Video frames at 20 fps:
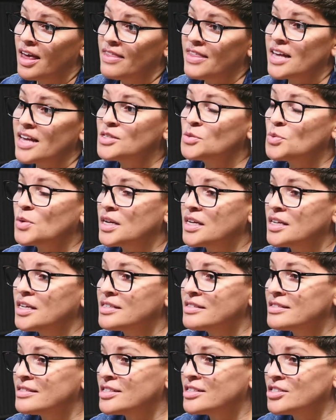and that's when
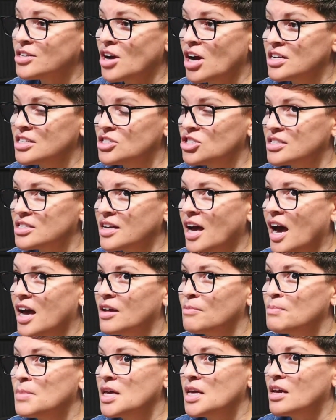it started just kind
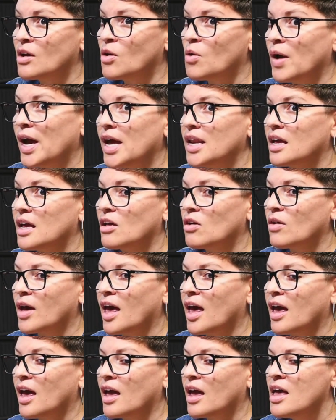of me equating.
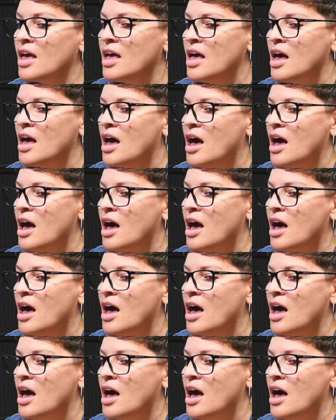Okay,